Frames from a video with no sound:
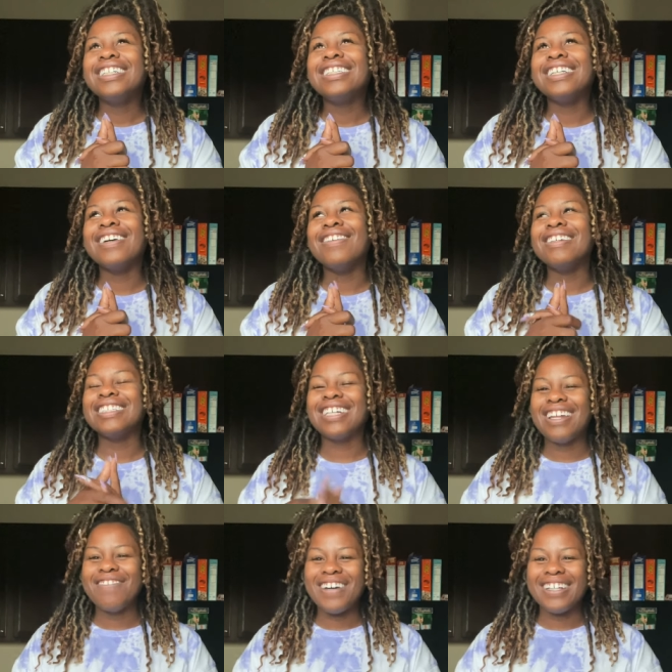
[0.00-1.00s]
So I'm
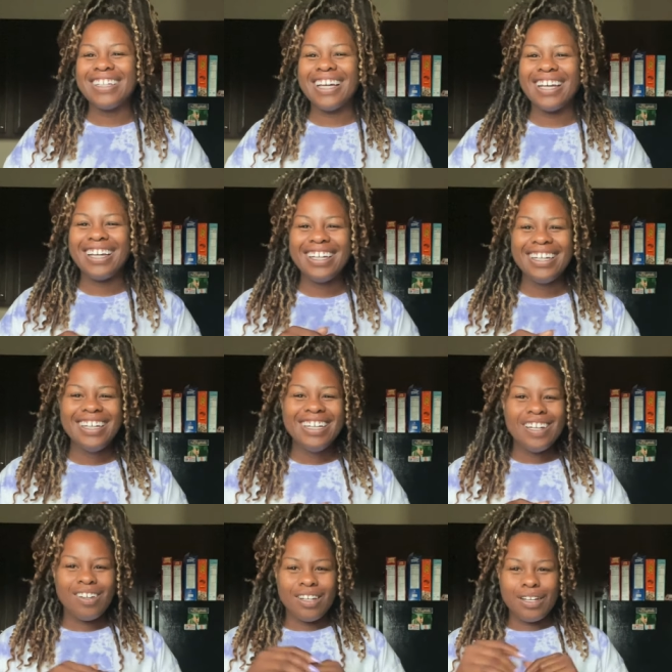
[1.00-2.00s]
excited about that.
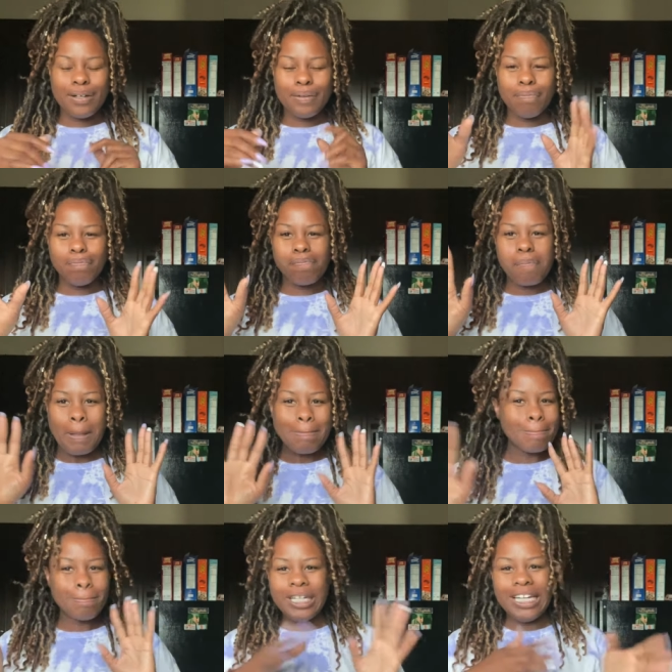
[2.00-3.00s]

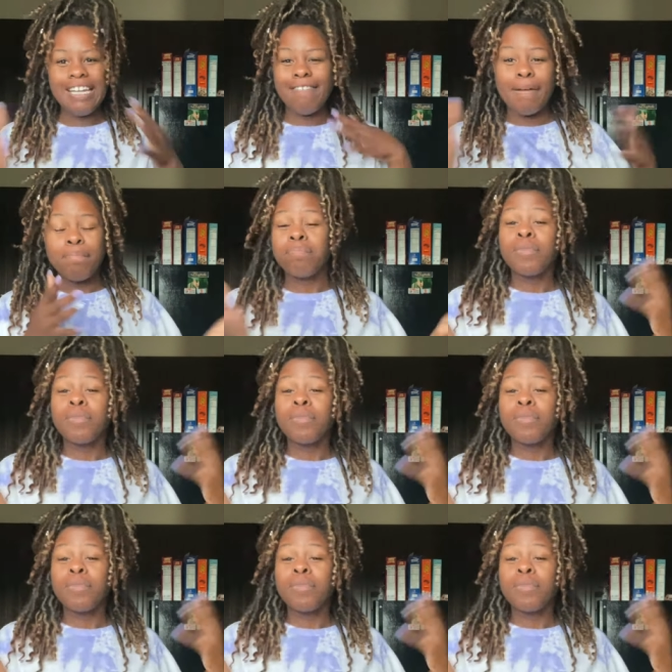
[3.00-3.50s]
But anyway,